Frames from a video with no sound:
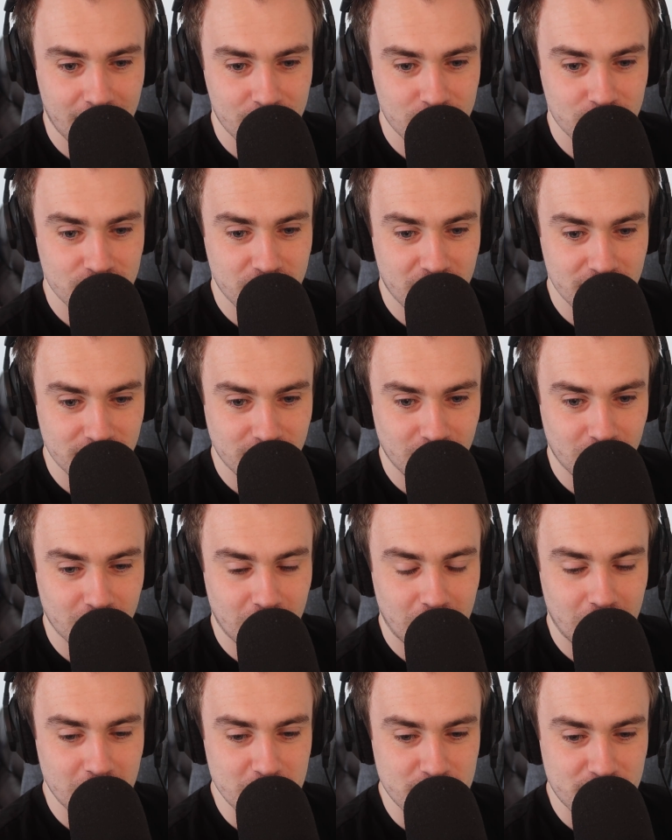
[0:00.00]
from 5 o'clock,
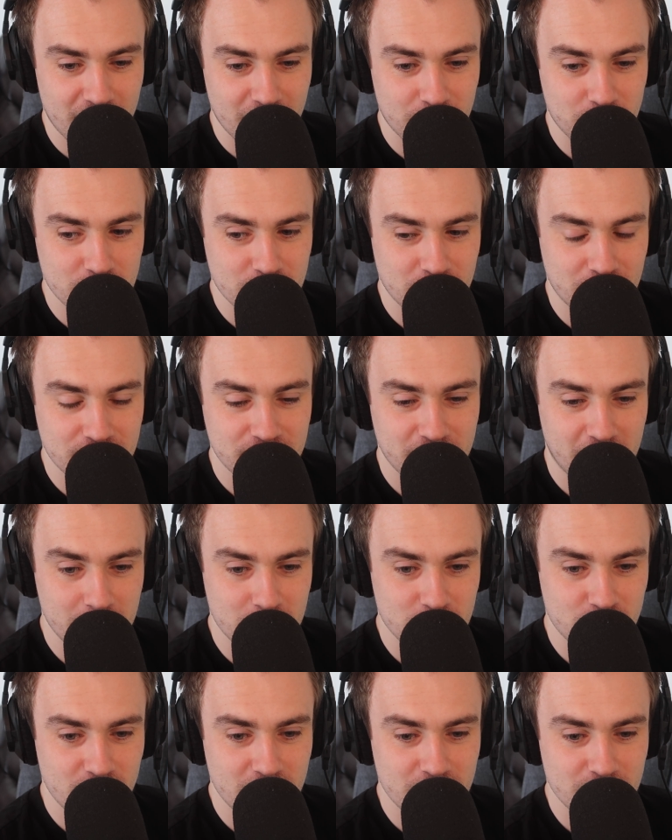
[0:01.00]
early breakfast on
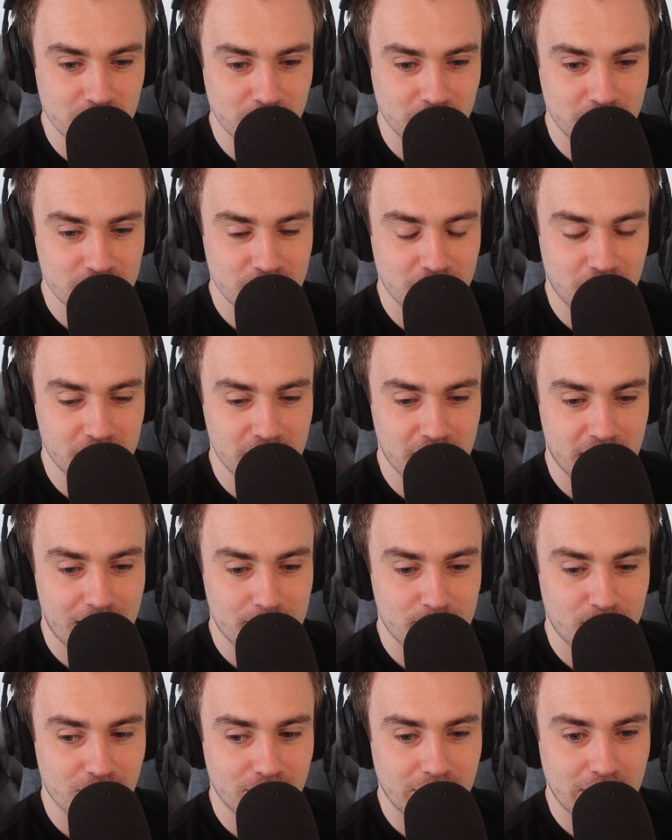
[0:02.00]
Times Radio, listen on the
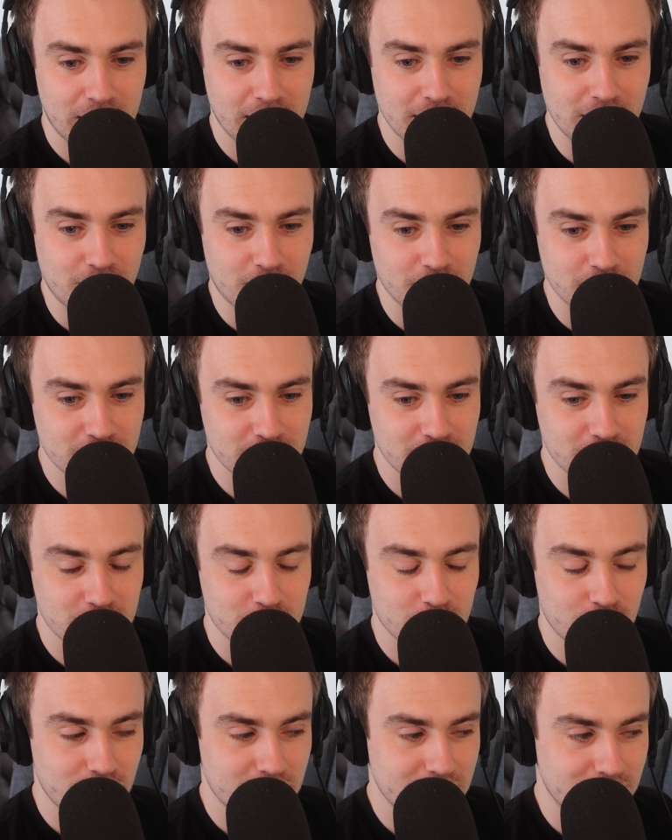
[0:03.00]
app, online or on
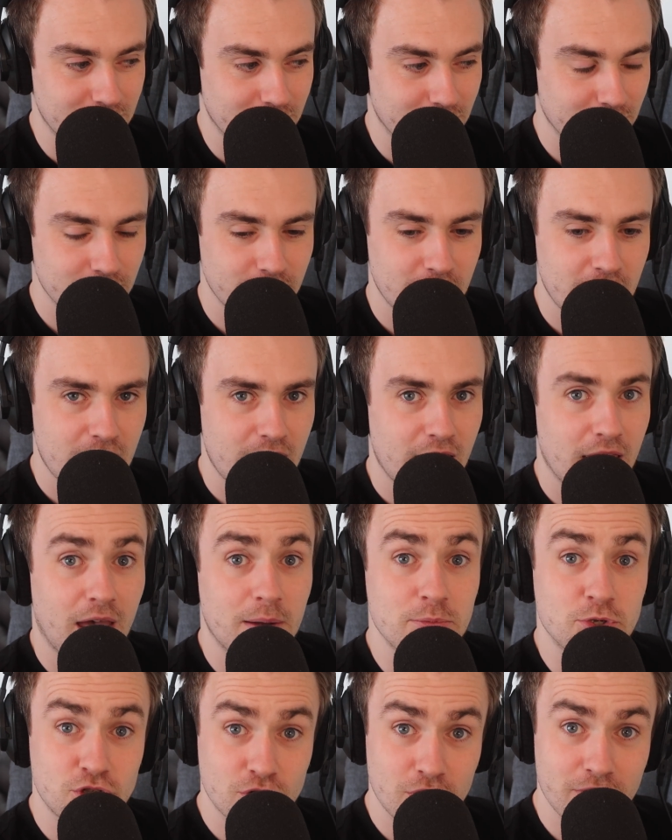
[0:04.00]
digital radio.
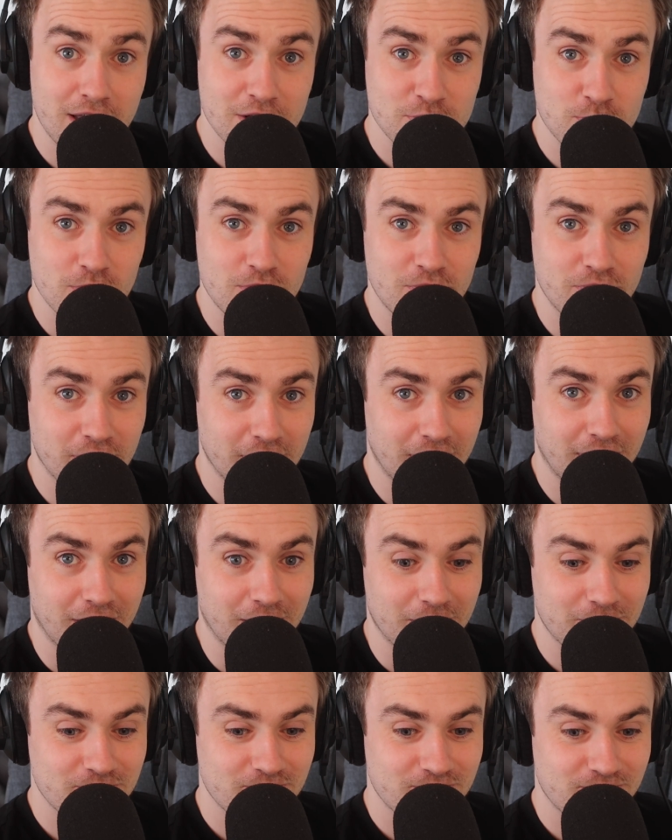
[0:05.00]
I'm sure that's what you're
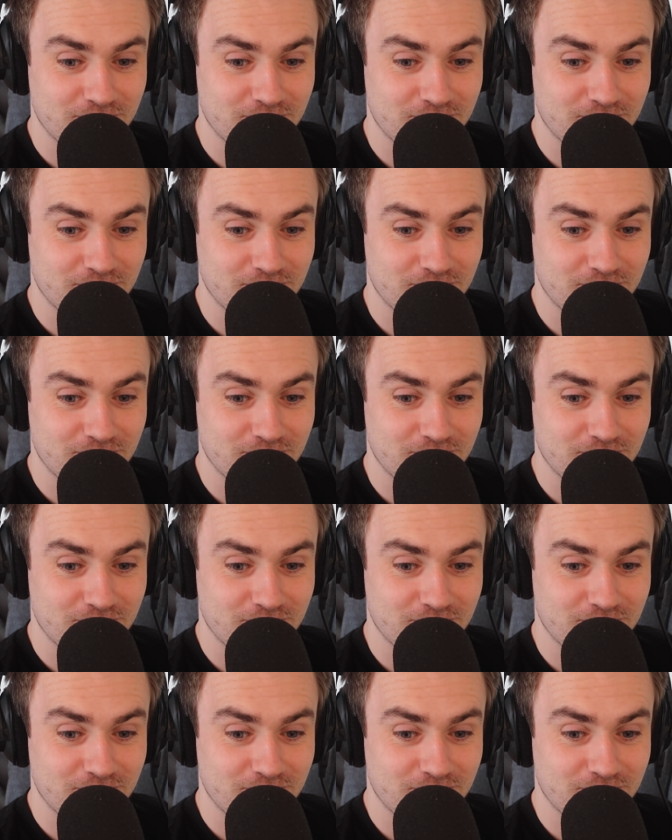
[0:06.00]
thinking.